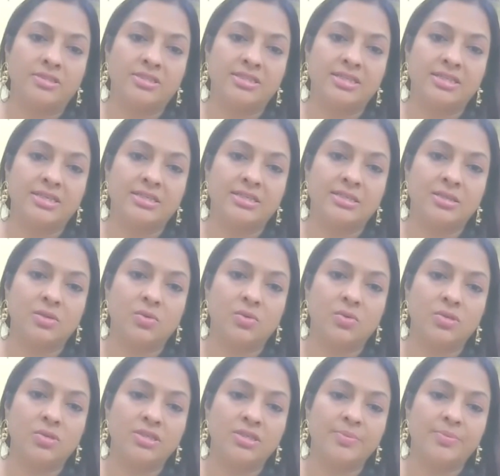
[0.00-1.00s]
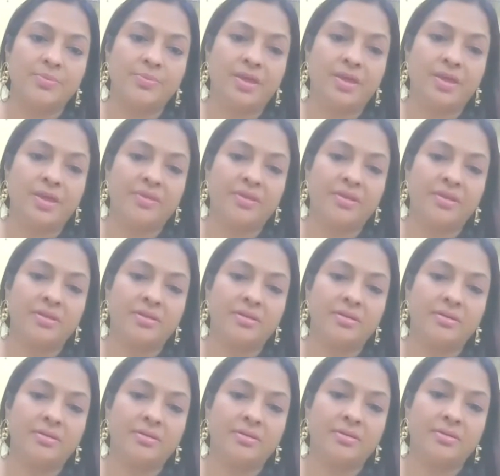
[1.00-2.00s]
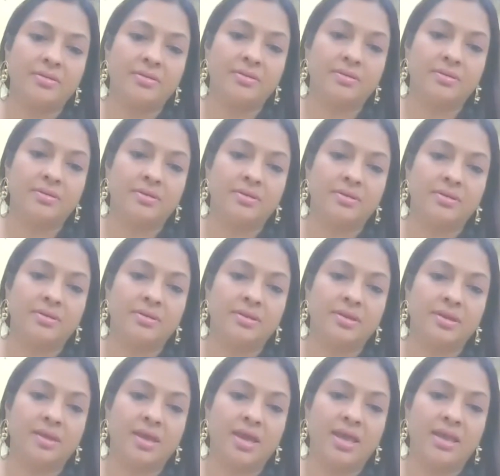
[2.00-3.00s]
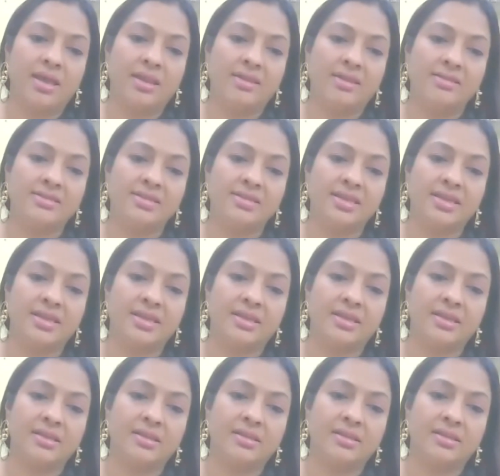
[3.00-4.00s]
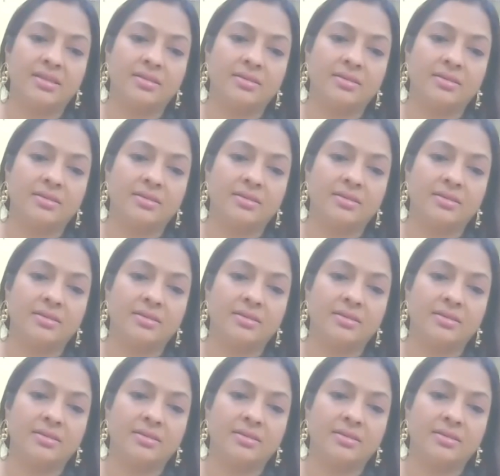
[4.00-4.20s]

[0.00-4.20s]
Take a slow deep breath in and exhale.